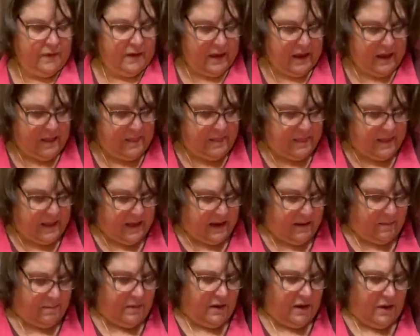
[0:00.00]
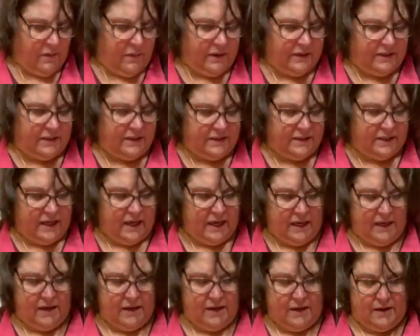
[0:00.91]
And then I'm going to
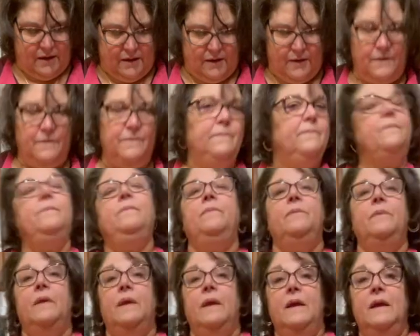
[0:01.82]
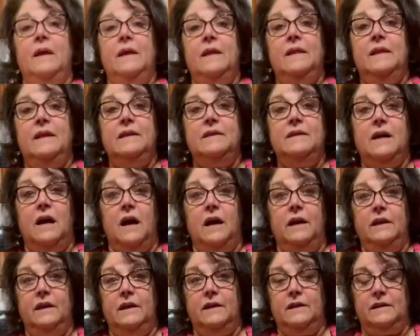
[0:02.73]
take these
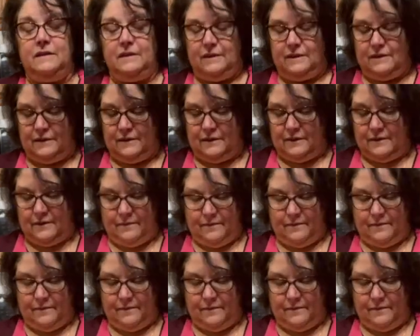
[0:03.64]
onions.